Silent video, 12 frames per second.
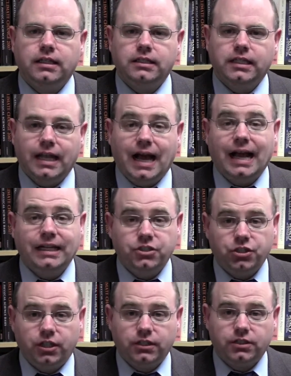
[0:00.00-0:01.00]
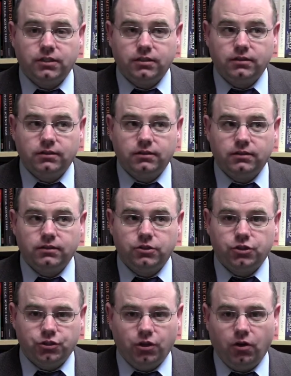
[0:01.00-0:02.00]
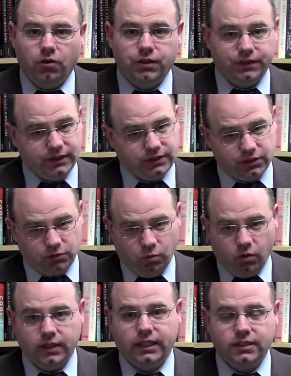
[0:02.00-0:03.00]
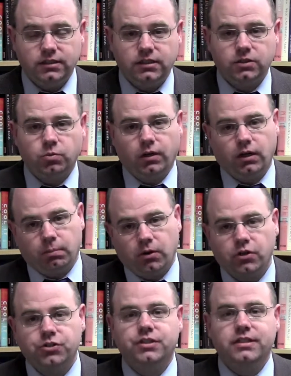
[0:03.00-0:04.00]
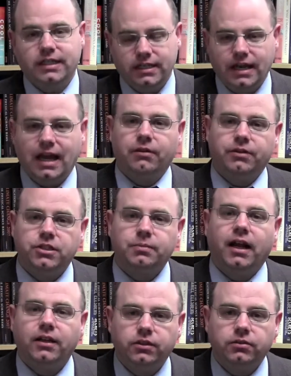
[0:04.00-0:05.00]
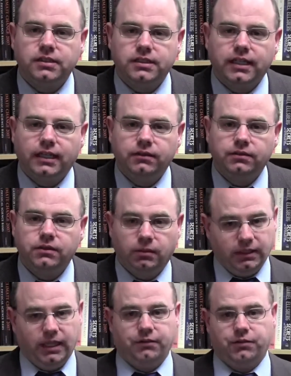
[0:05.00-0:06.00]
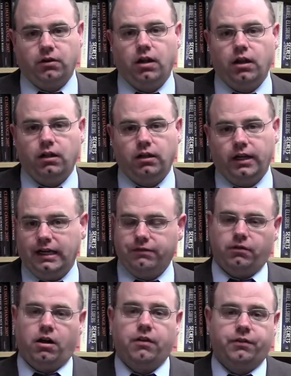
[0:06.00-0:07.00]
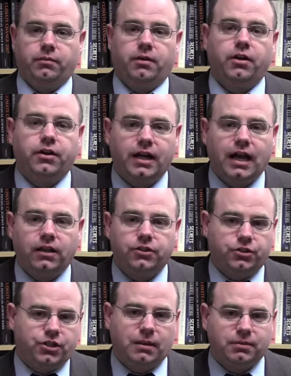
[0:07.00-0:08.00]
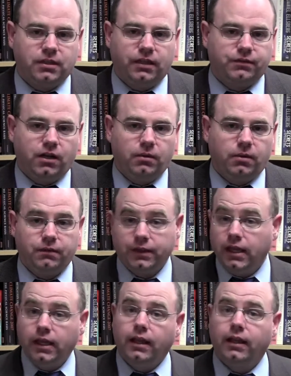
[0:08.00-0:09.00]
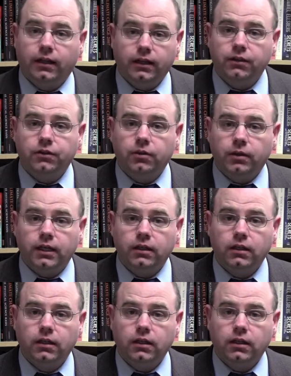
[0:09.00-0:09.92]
Did I just show that this is one instance where a person did not respond to incentives? I mean, after all, I offered him one hundred dollars to chop his left arm off, and he didn't do it.